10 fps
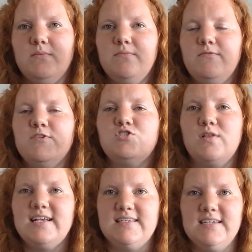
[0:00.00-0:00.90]

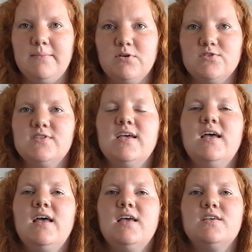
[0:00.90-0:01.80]
visualizing numbers.
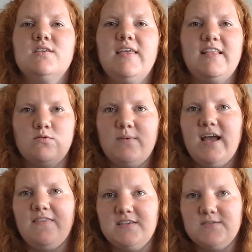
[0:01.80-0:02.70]
And that's what we
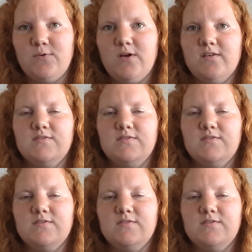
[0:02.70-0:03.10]
got this for.